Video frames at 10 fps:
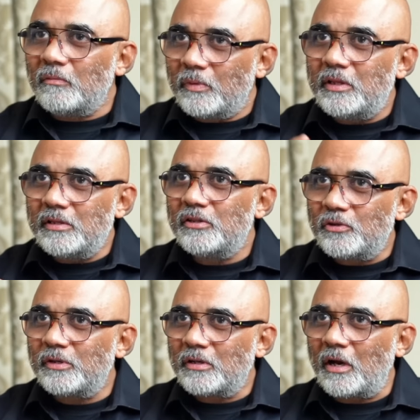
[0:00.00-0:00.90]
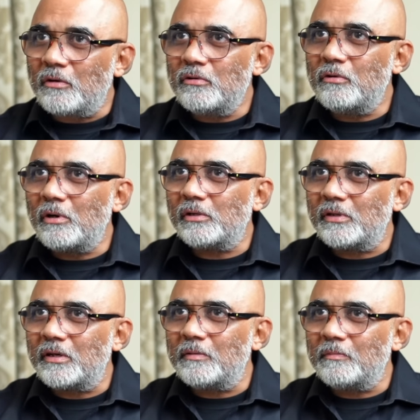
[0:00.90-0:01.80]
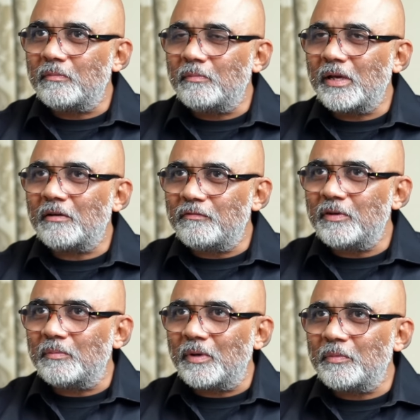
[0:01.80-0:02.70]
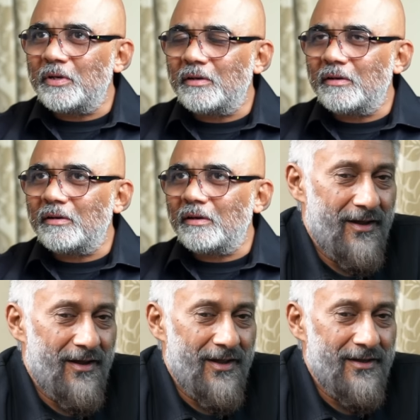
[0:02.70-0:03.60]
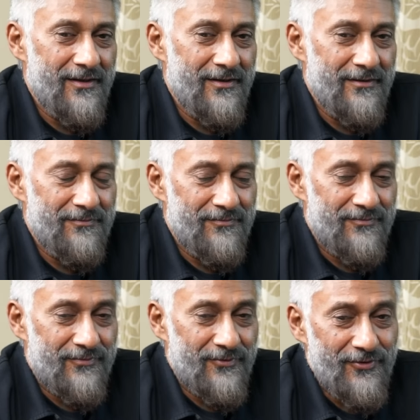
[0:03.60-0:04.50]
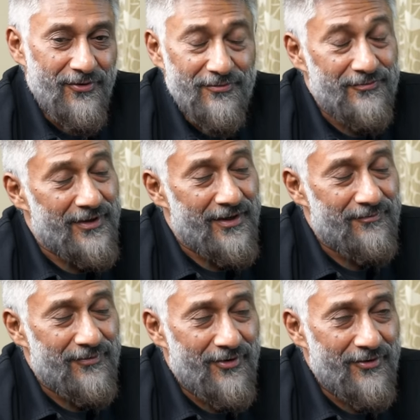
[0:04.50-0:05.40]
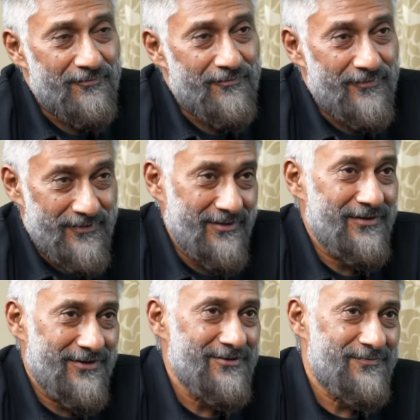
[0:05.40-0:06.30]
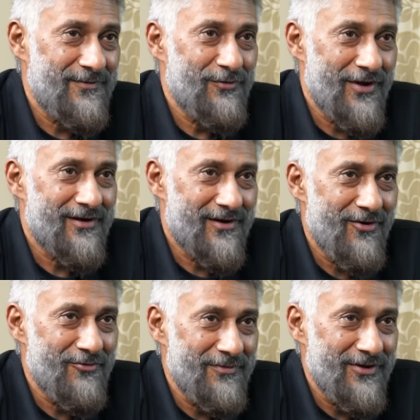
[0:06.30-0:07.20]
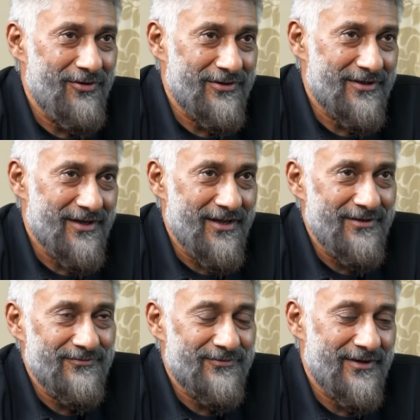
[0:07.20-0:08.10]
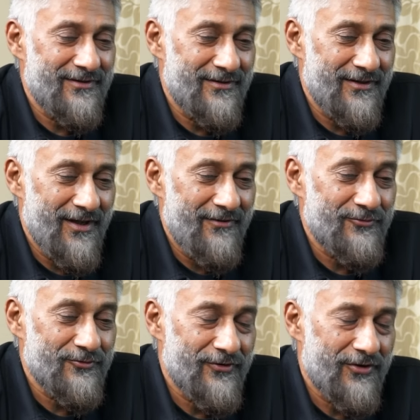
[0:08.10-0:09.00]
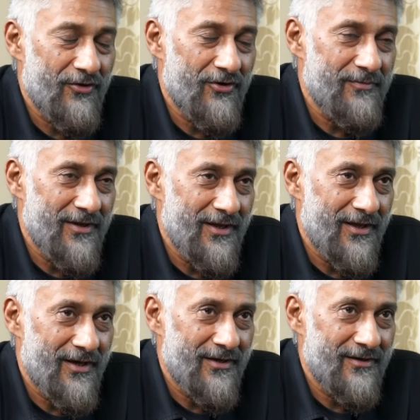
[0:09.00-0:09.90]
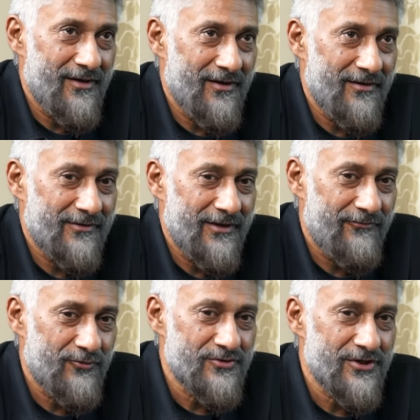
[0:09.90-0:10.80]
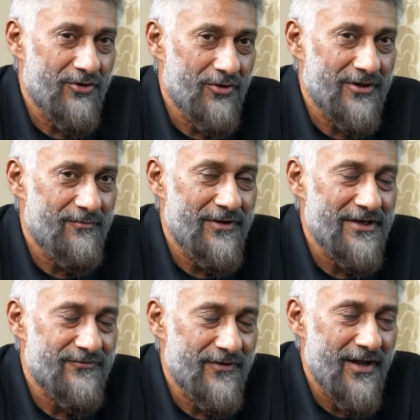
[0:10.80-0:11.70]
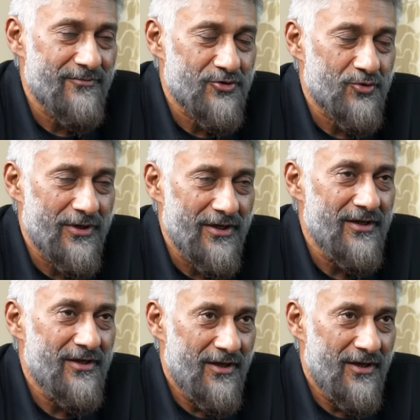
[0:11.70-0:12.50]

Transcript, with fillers: With this situation, how do you go outside and make a film? I mean, I don't know. There are a lot of then these people are around me all the times, and they have to secure me, and uh, they have to secure the place where I'm shooting.